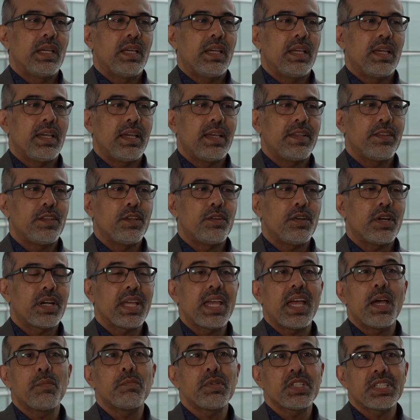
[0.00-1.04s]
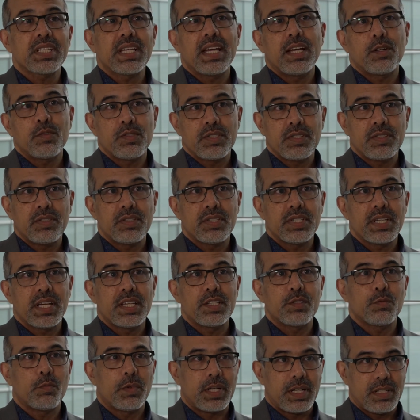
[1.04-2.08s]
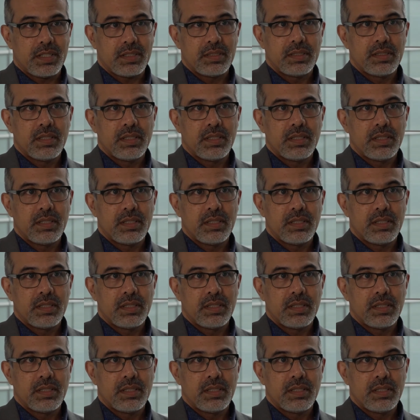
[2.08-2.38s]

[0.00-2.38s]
And there are campus councils as well.